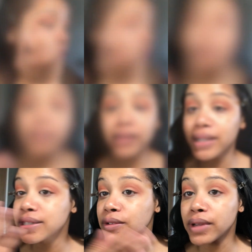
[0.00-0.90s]
All
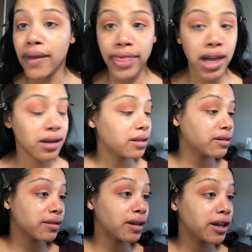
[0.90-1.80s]
right, so we have that
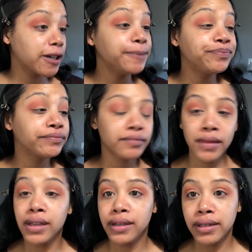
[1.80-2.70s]
color there.
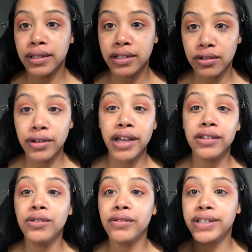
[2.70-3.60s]
And so how
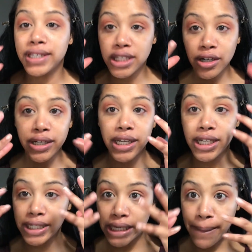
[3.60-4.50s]
you notice it's starting to
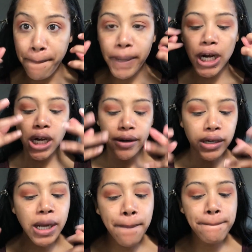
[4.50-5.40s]
get deeper and
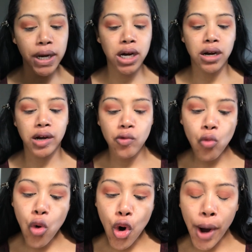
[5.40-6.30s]
deeper and
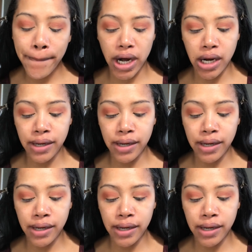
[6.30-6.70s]
warmer.